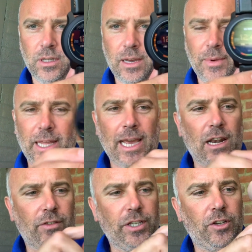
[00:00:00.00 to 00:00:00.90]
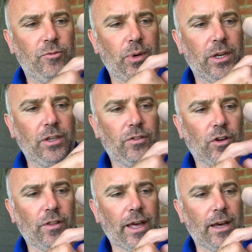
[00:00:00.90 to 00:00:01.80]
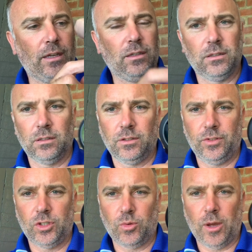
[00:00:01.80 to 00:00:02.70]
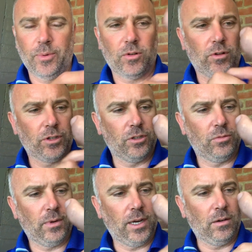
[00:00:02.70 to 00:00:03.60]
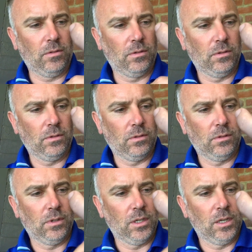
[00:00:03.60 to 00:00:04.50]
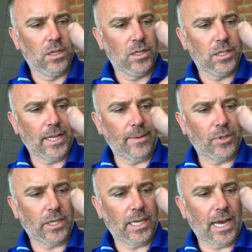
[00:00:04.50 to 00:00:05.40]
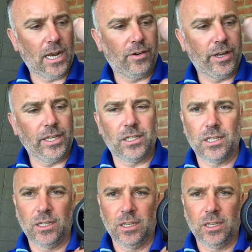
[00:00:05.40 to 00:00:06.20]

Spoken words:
How many calories you've burnt, you've got that if you swipe across as well. Steps and calories.